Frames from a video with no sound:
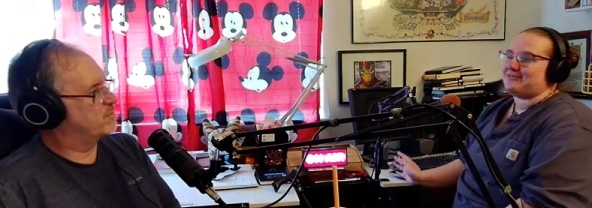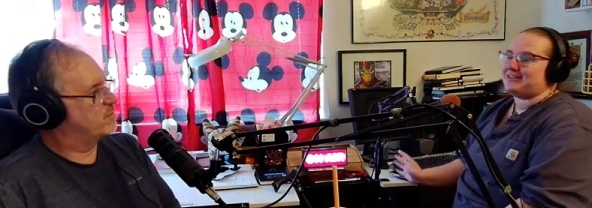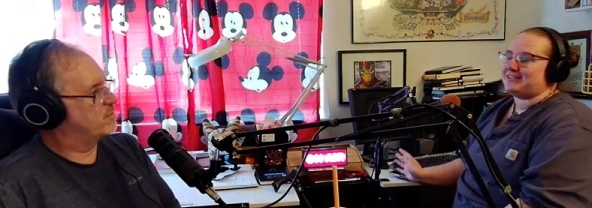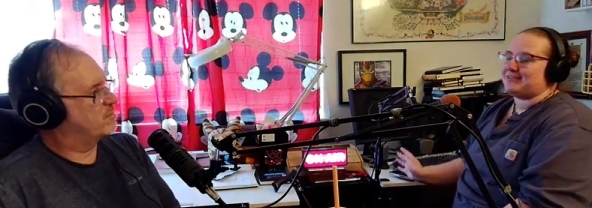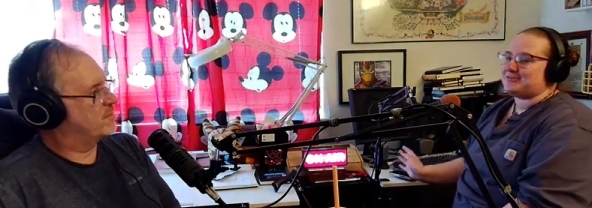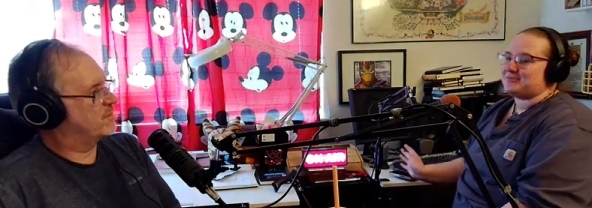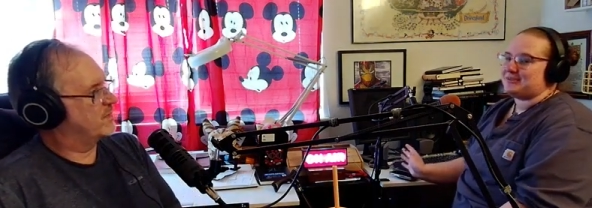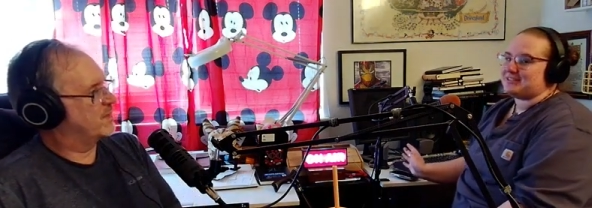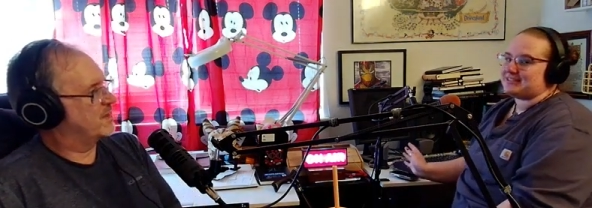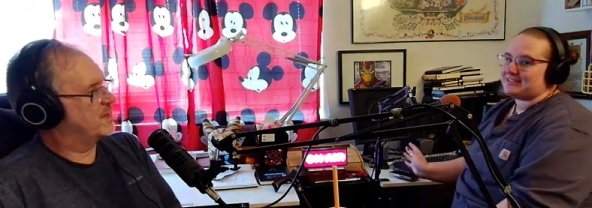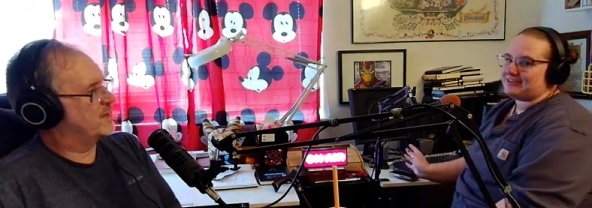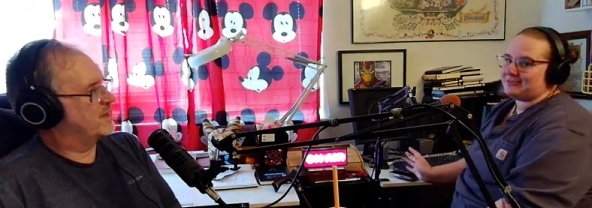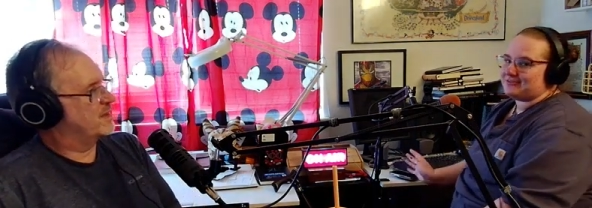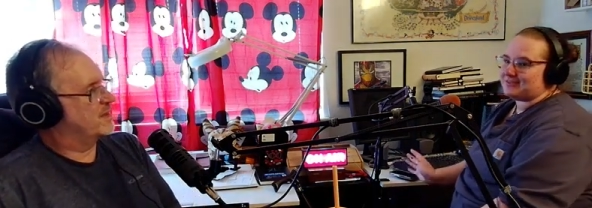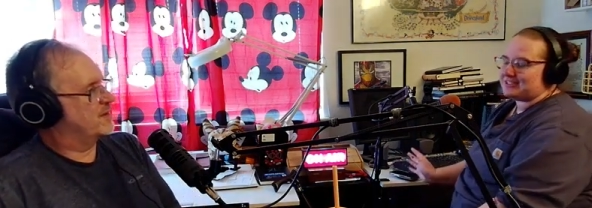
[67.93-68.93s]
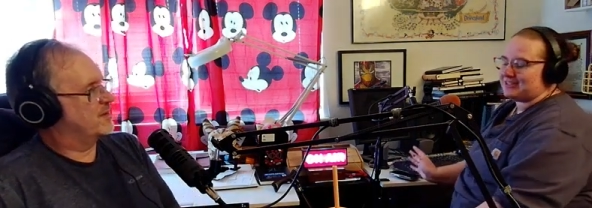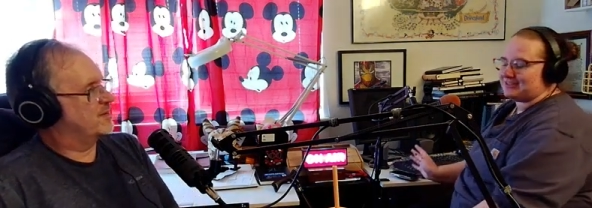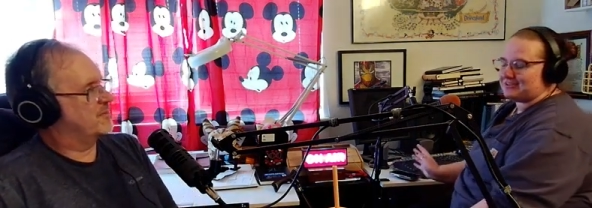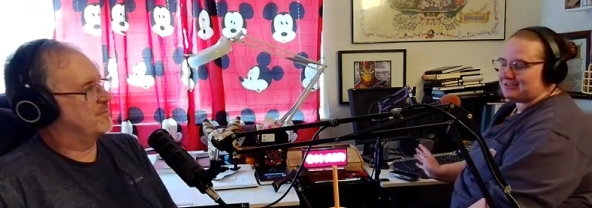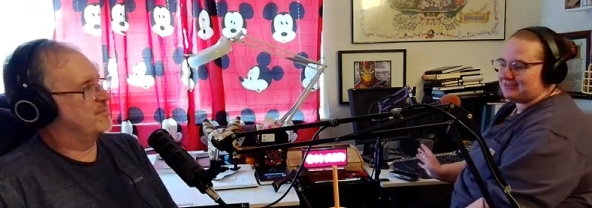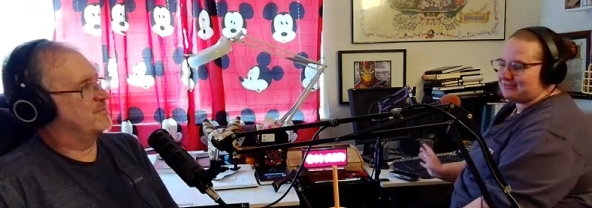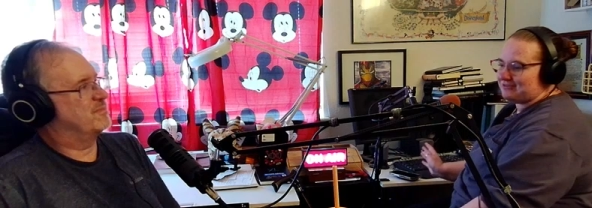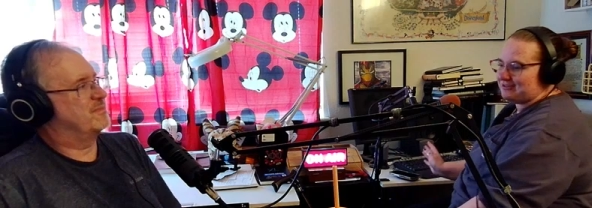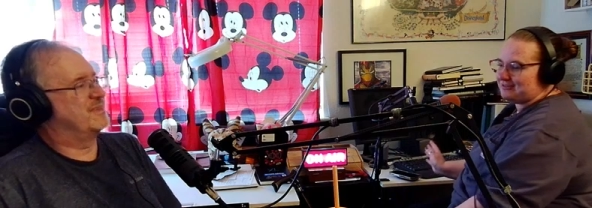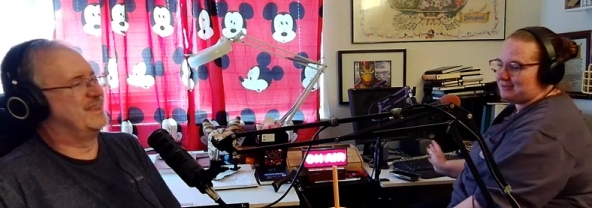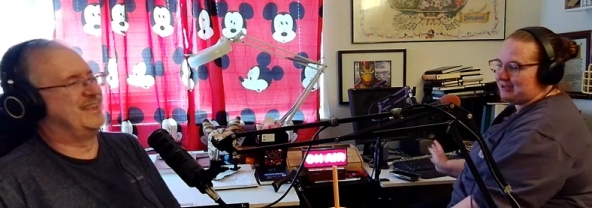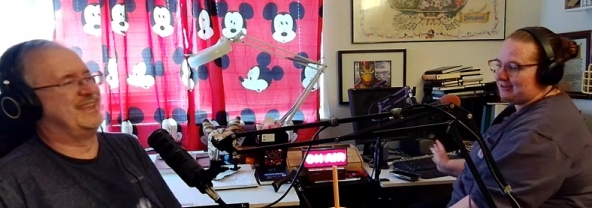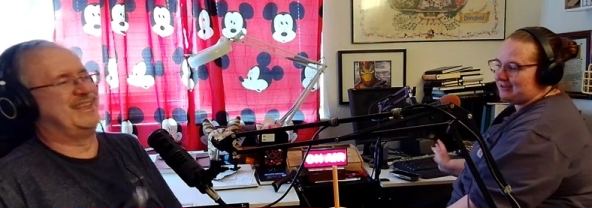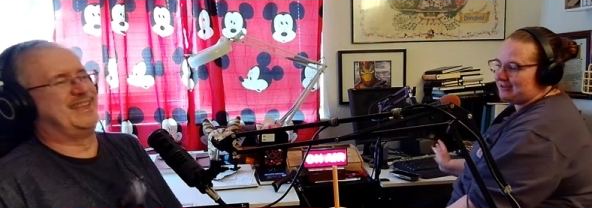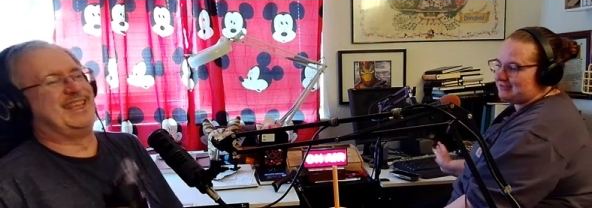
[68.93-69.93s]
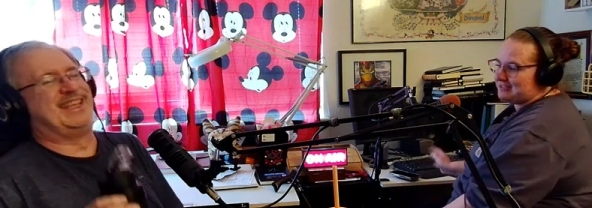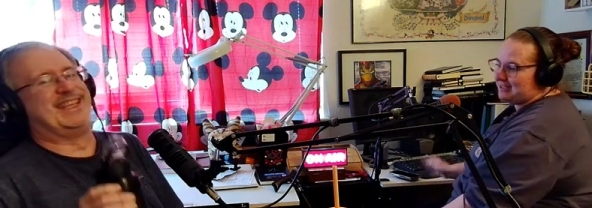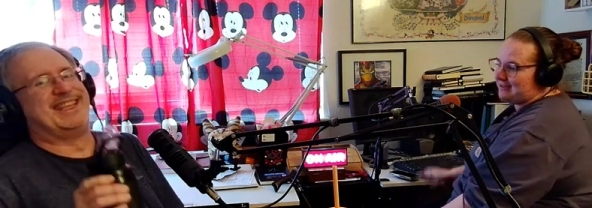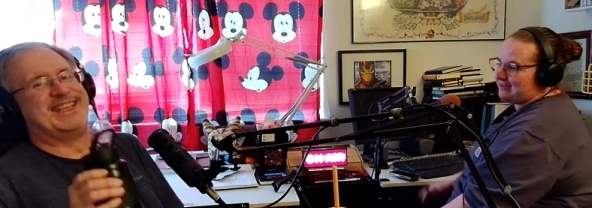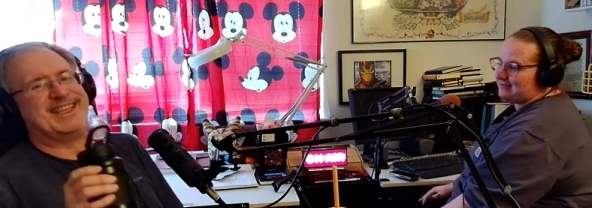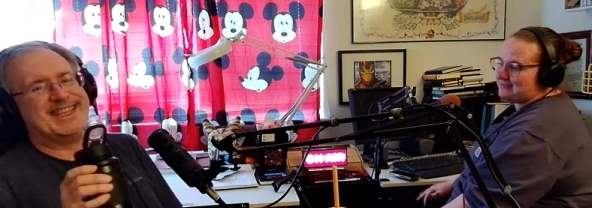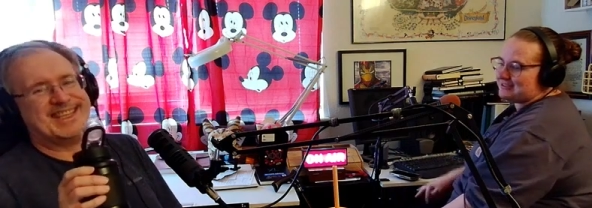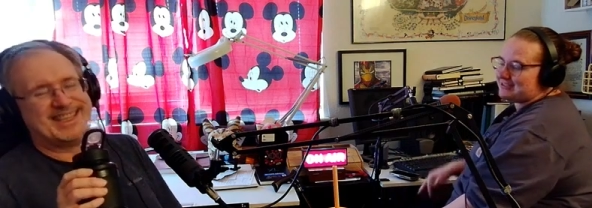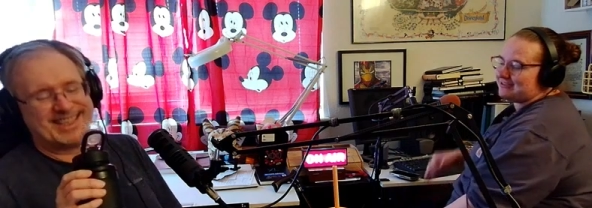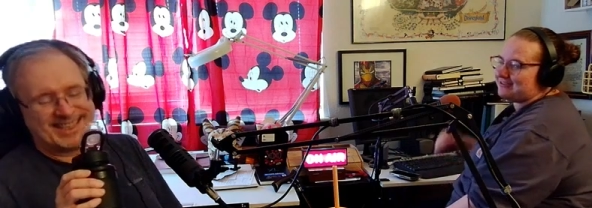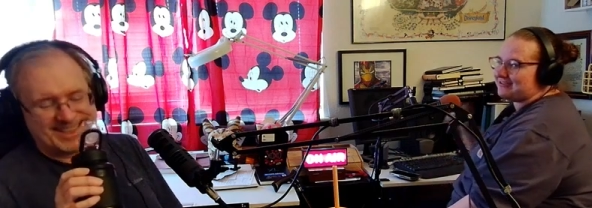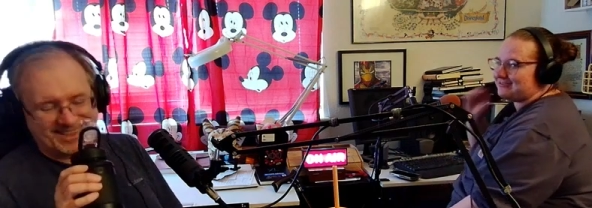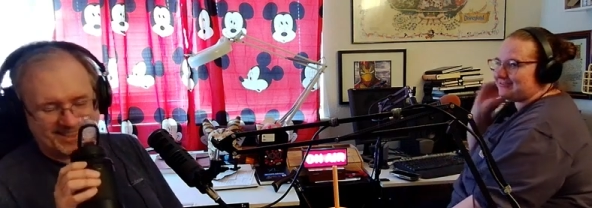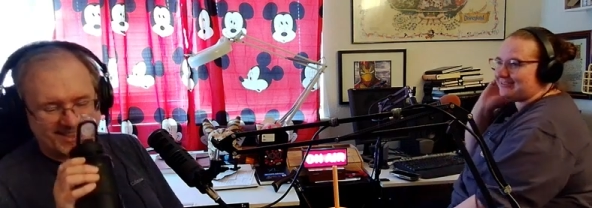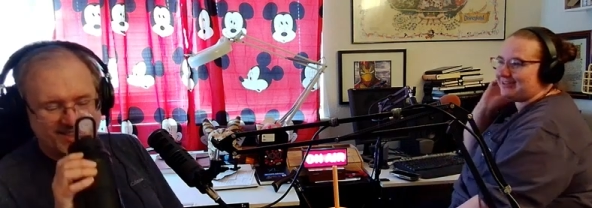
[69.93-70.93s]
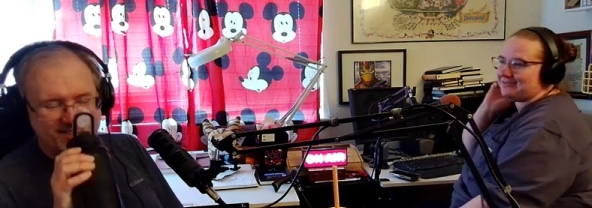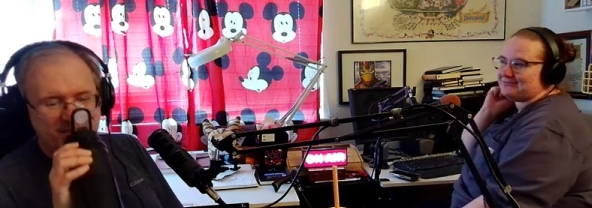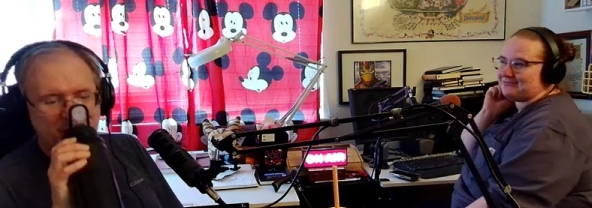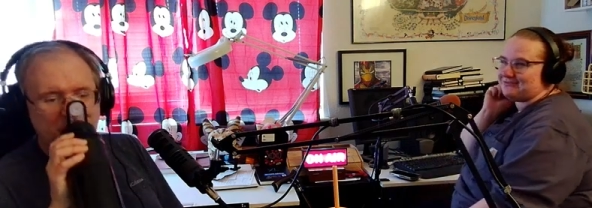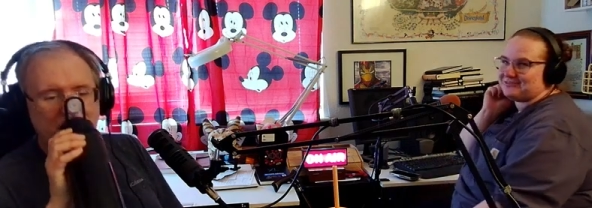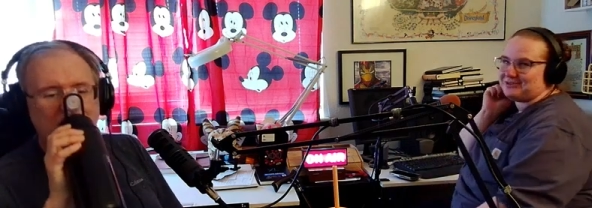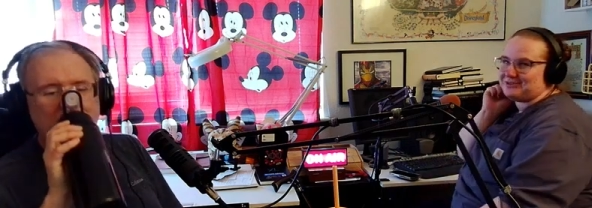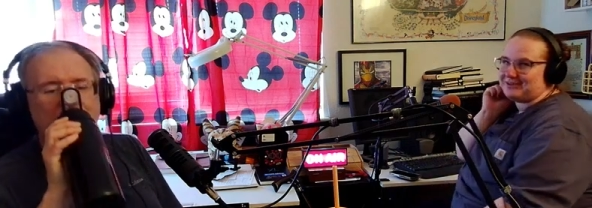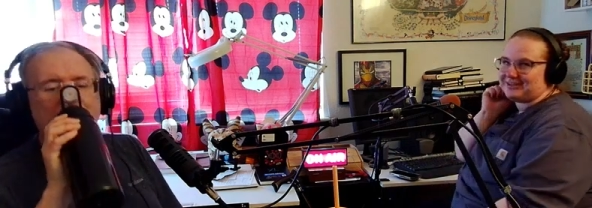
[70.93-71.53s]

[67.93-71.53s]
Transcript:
Speaker 1: I love to be the center of attention for a period of time, so I'm quite